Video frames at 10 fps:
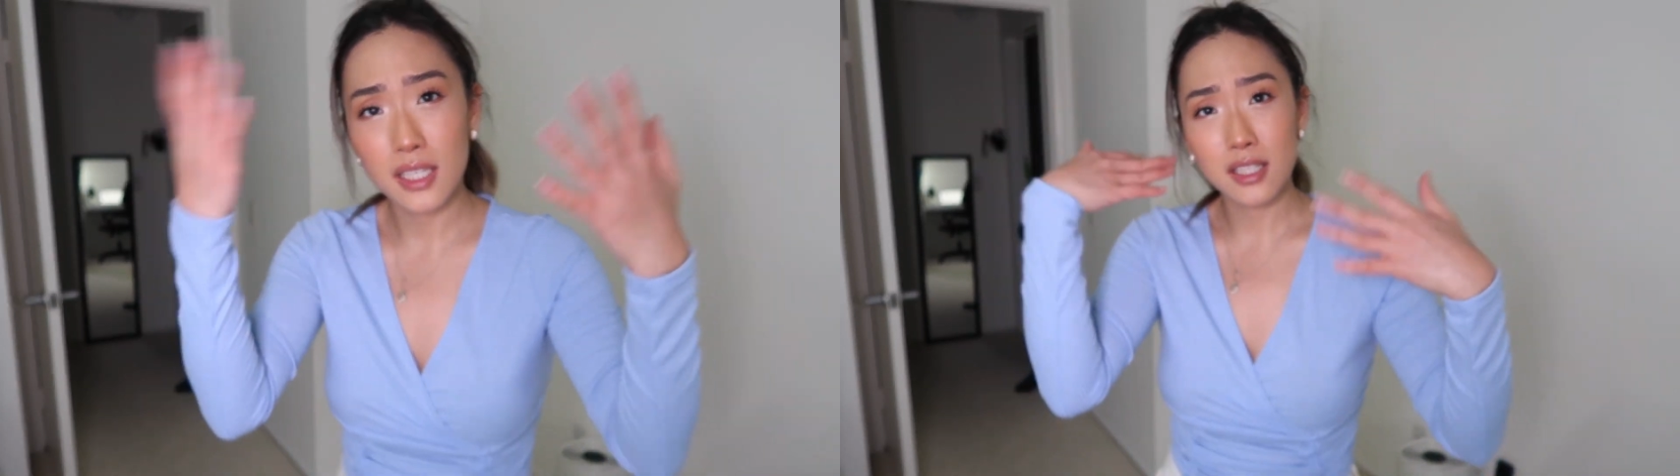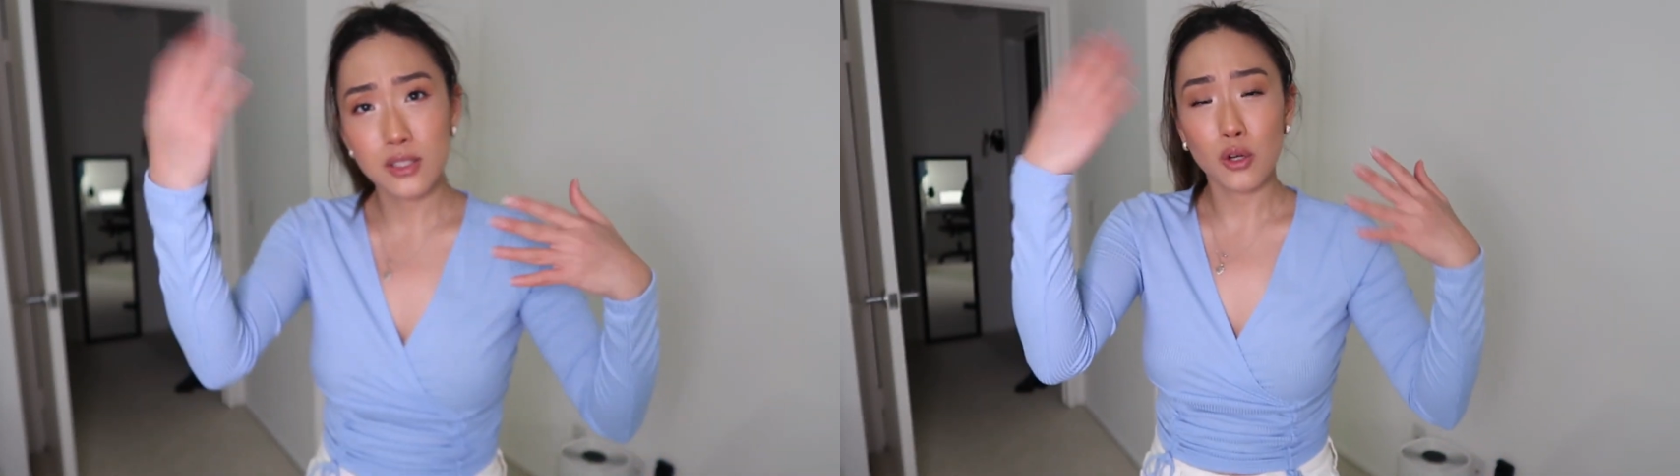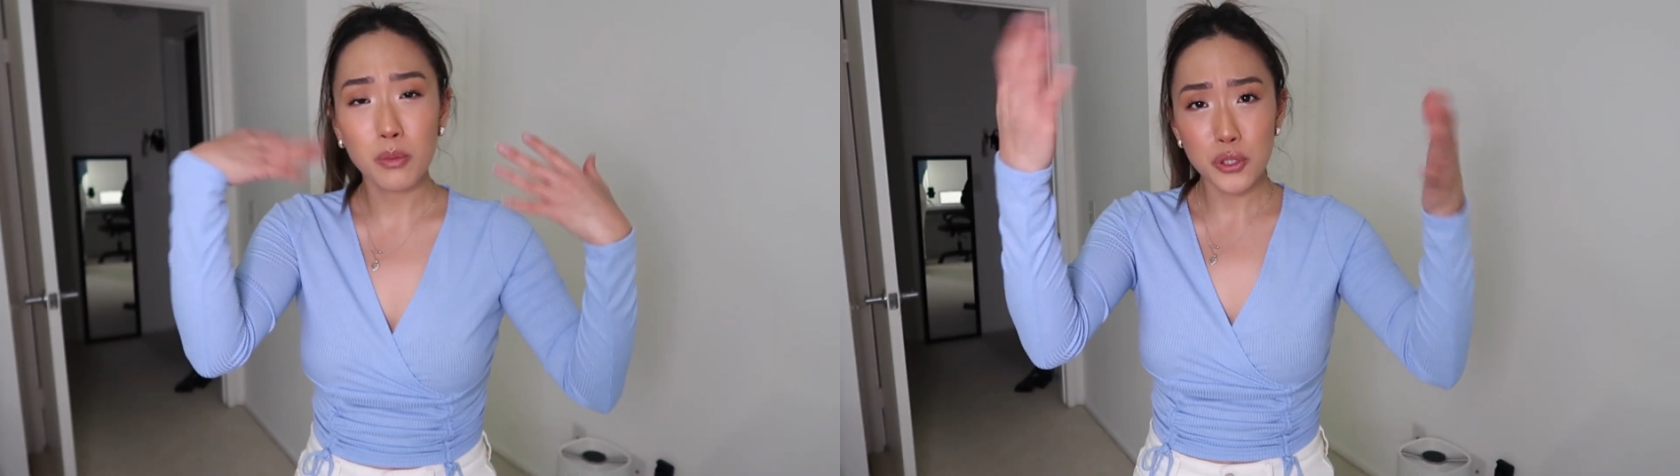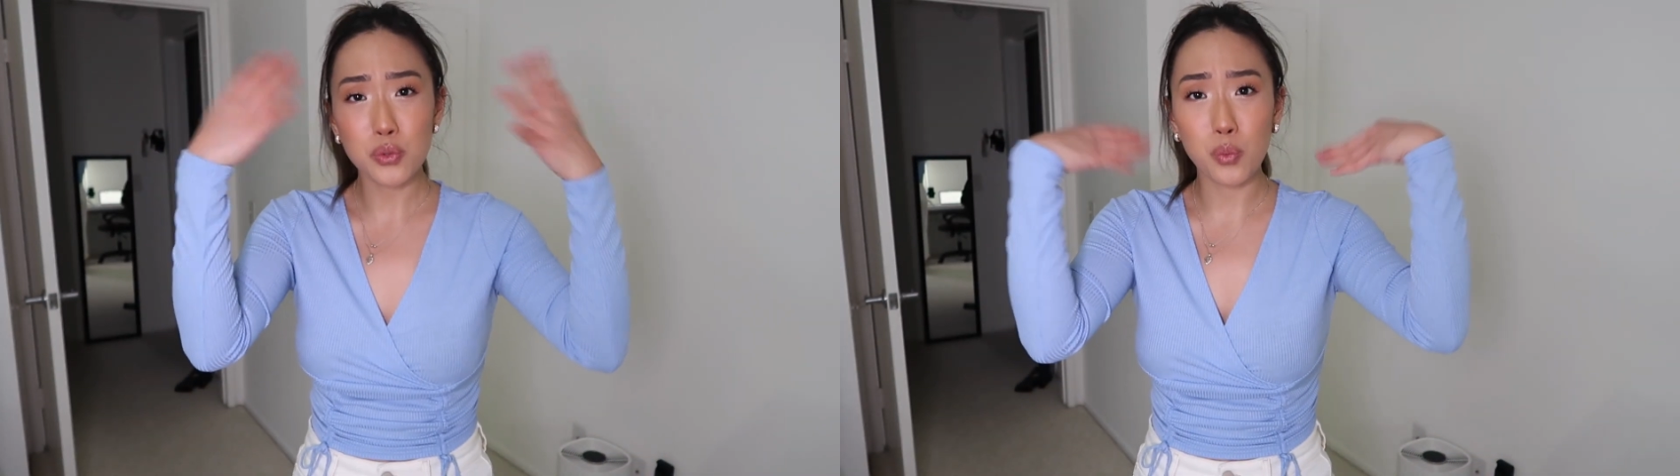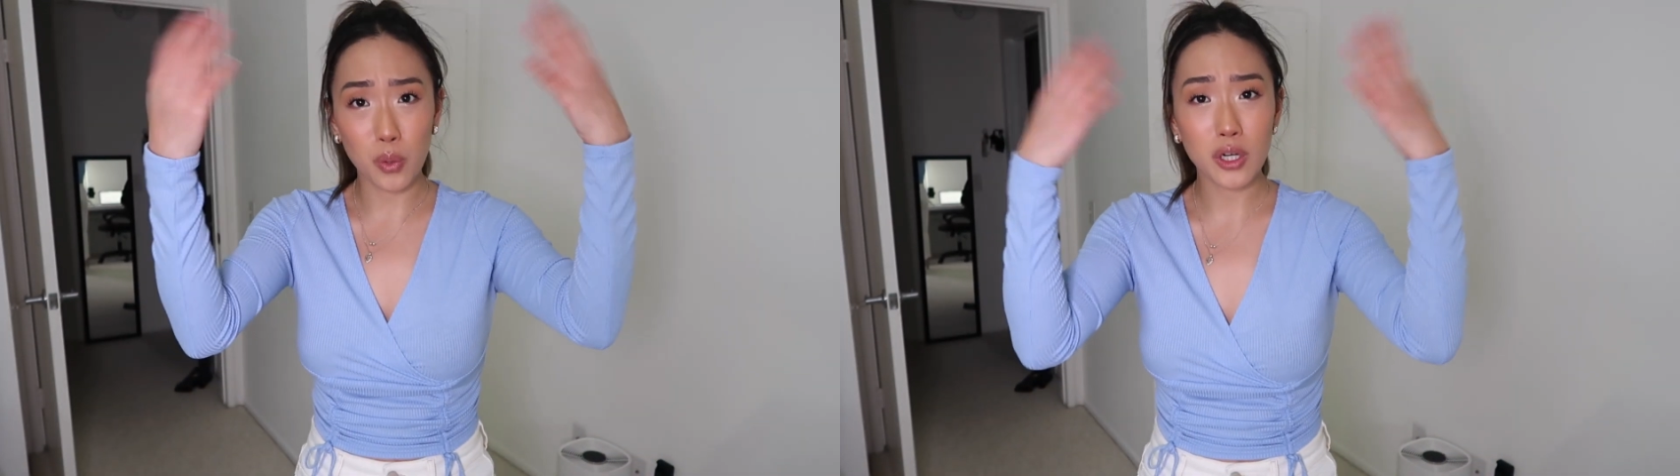It's so much
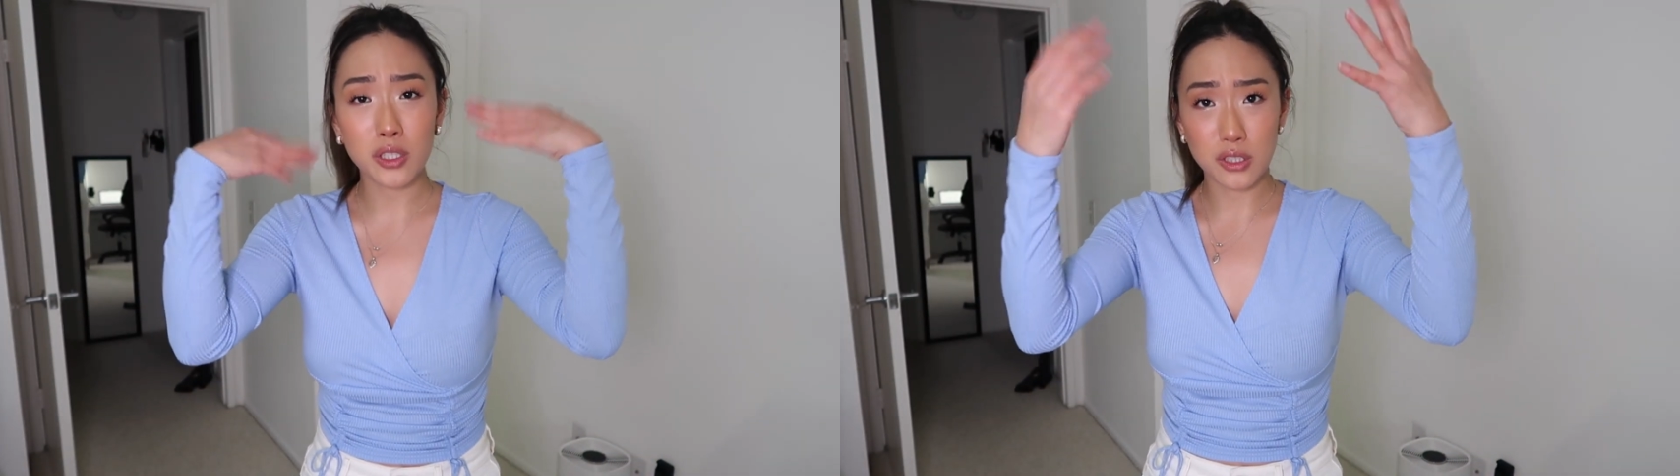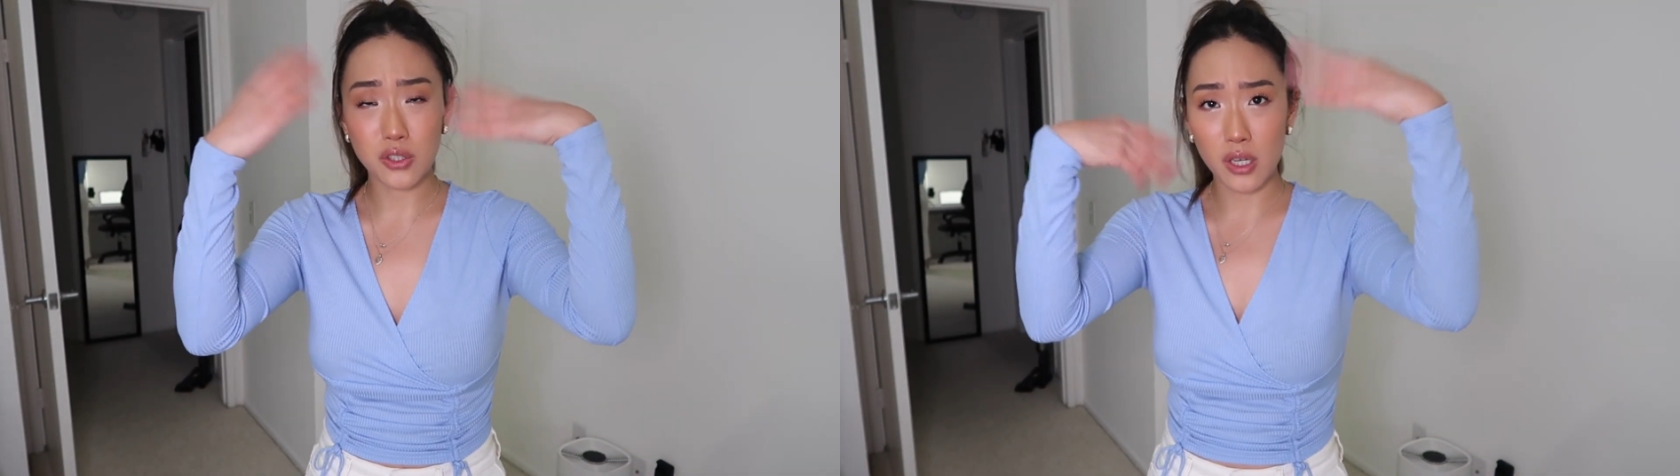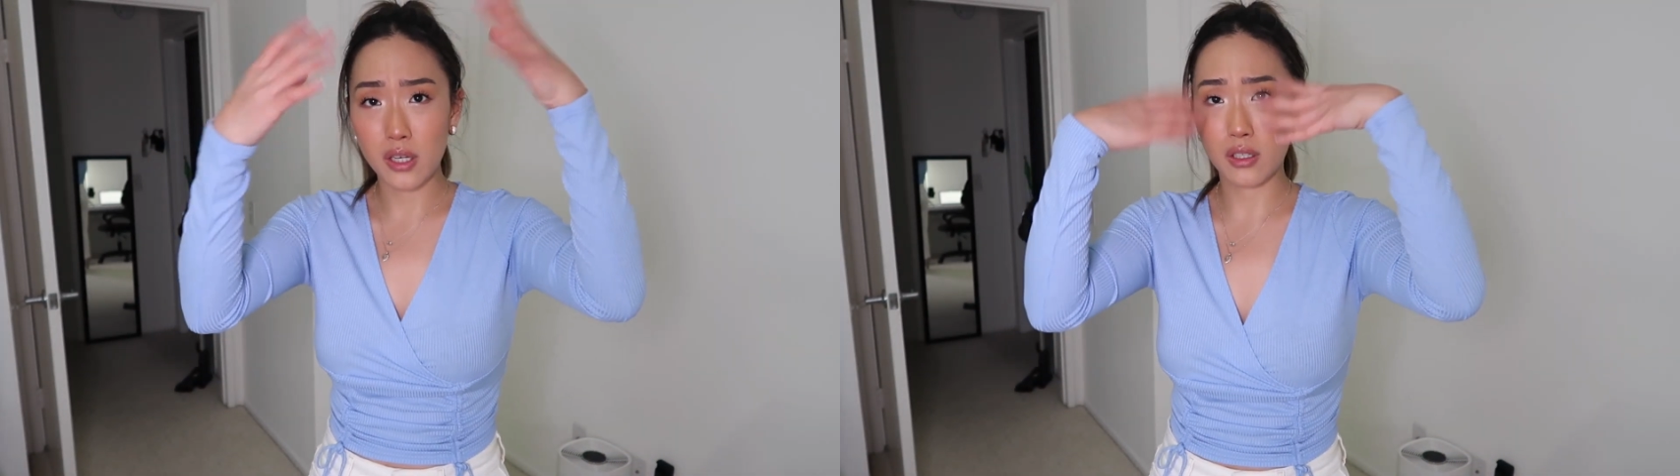work to try